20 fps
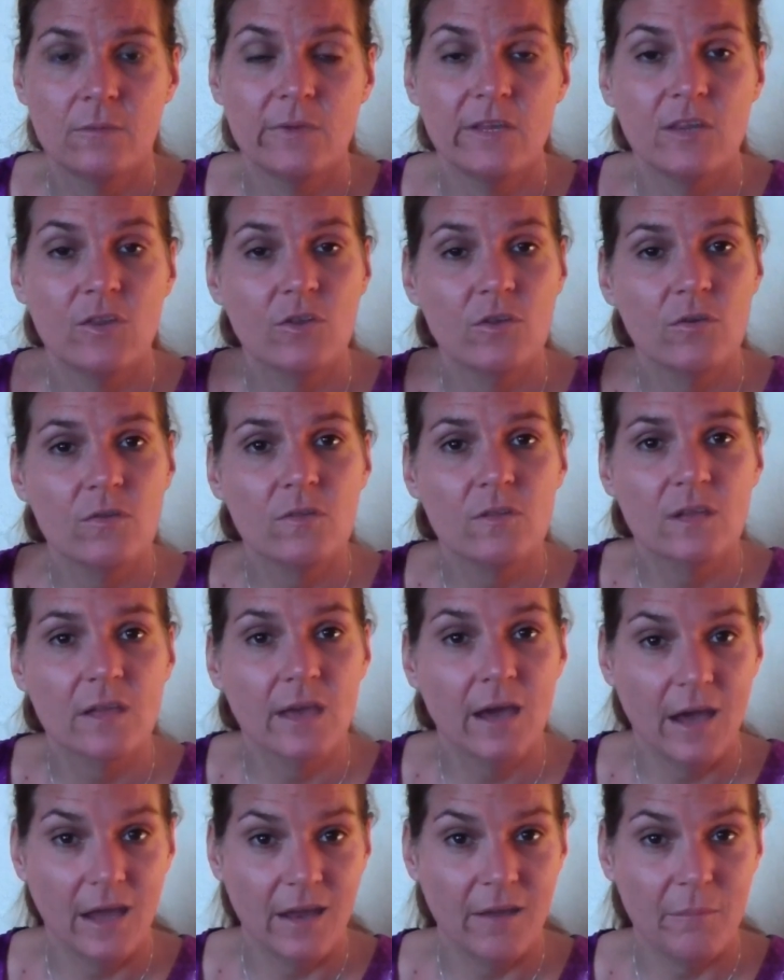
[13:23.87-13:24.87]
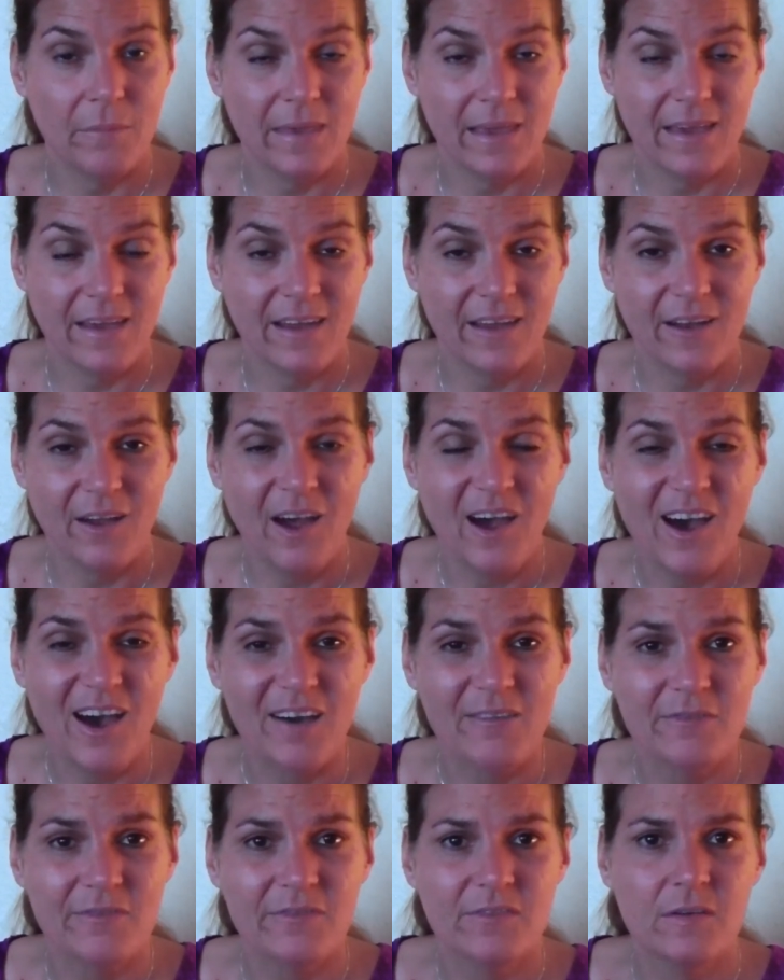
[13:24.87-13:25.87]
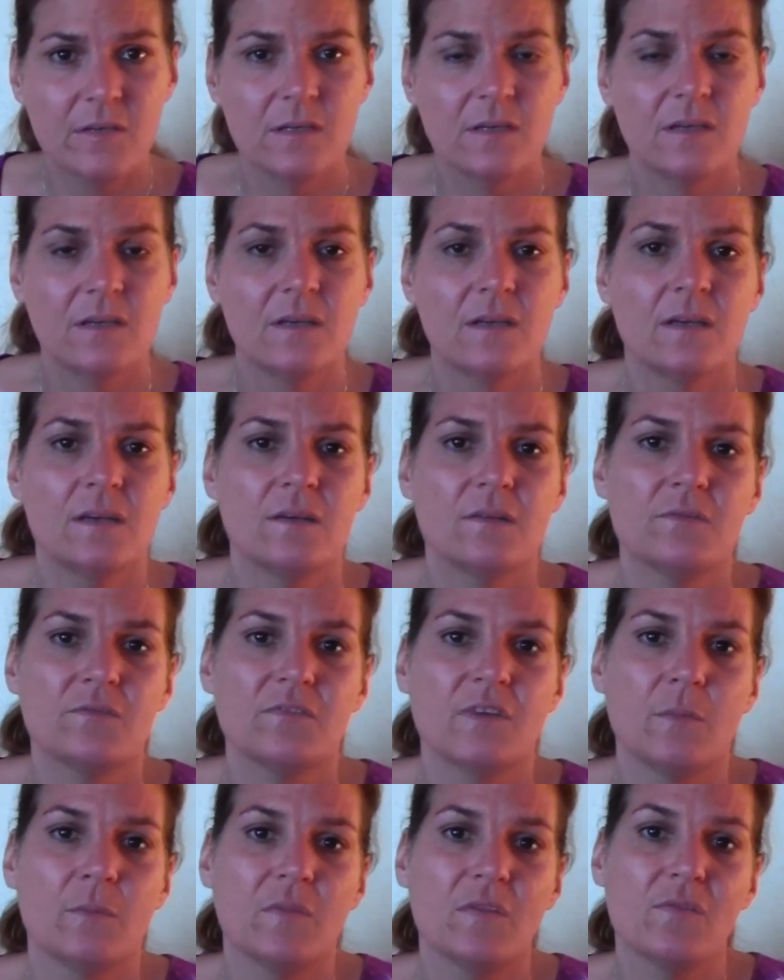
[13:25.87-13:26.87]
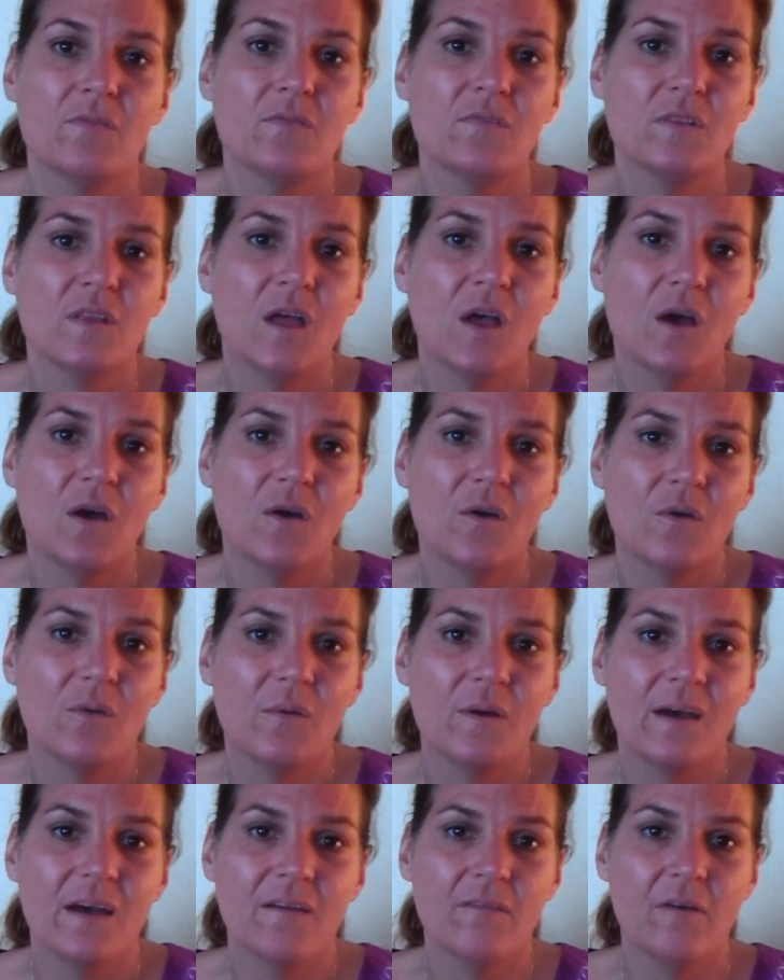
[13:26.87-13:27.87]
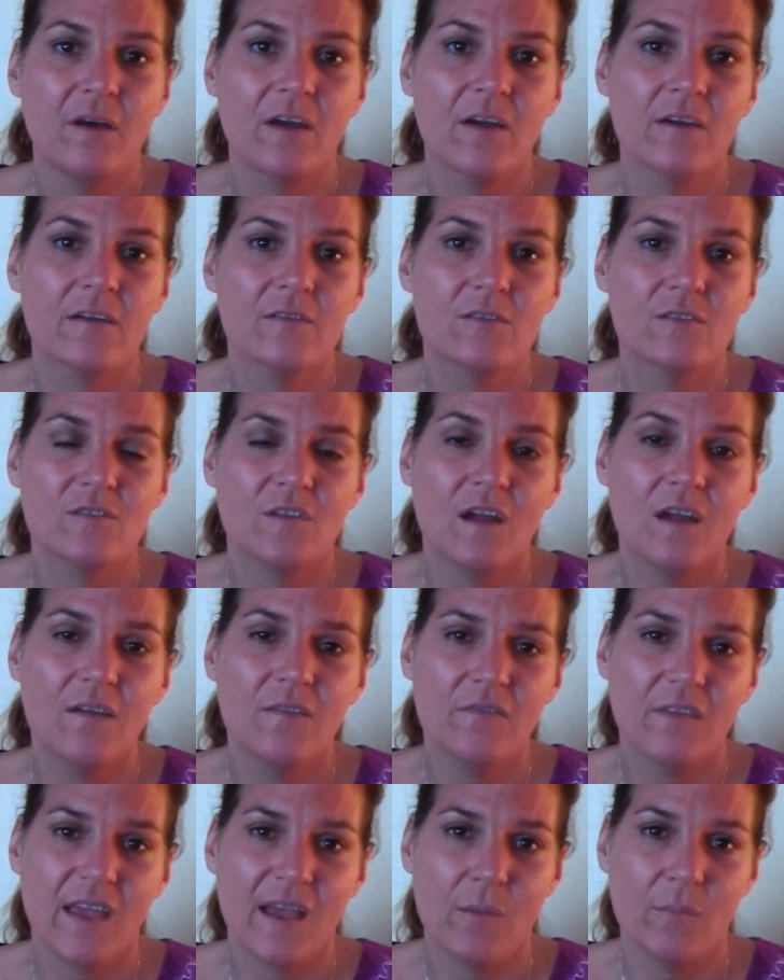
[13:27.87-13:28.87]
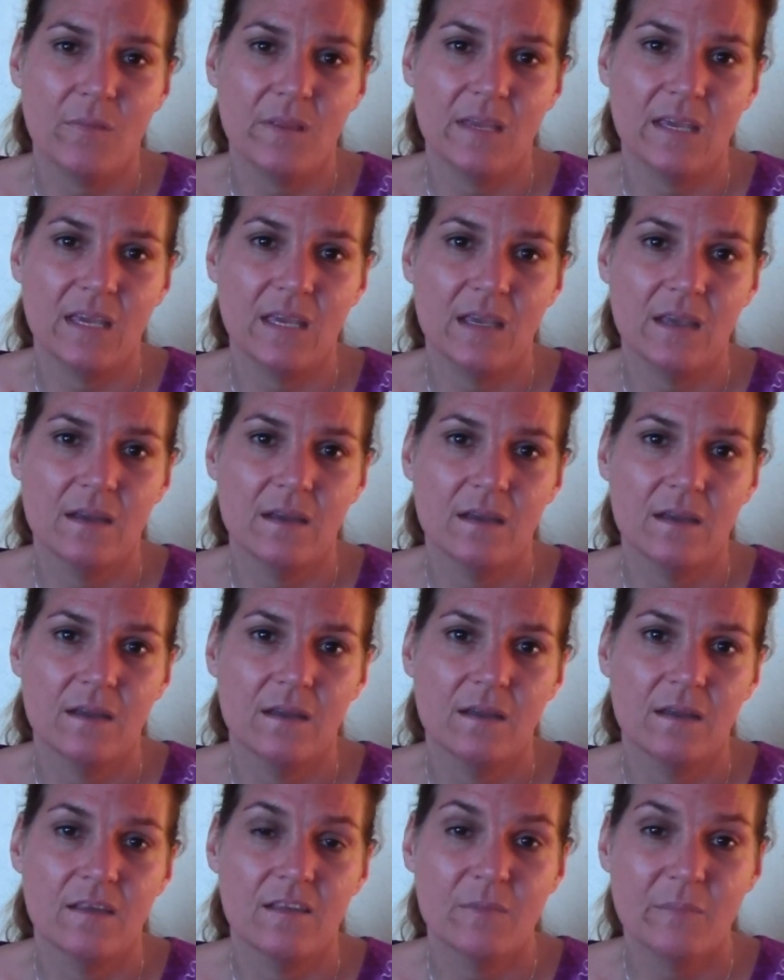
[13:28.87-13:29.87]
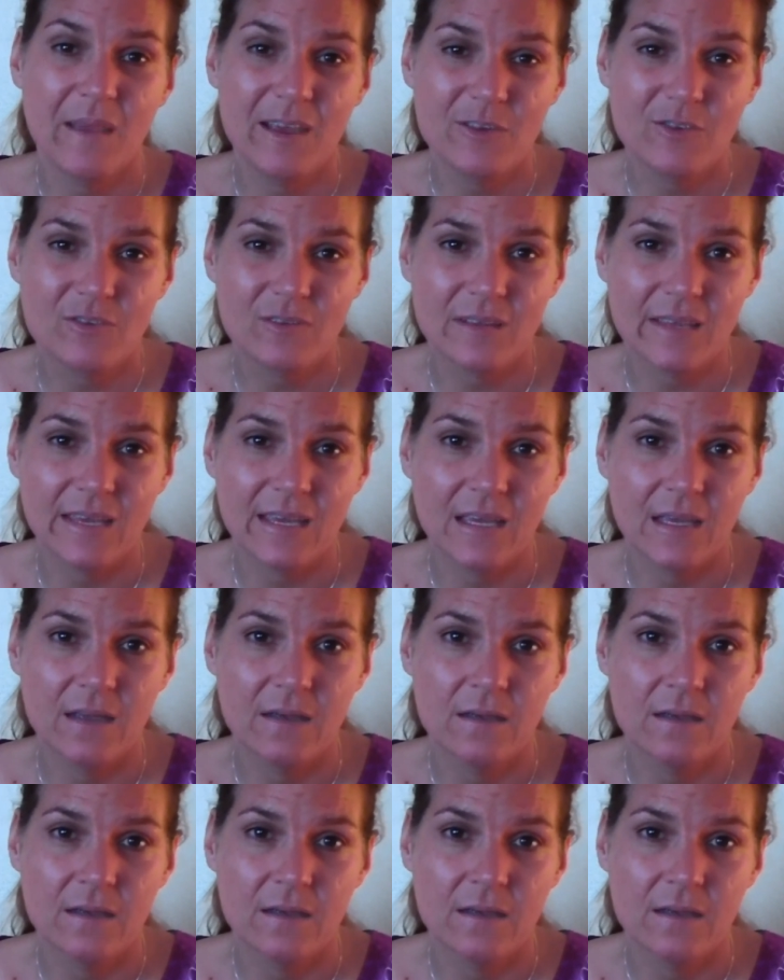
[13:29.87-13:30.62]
We choose to be cut off from the flow of our star family, especially.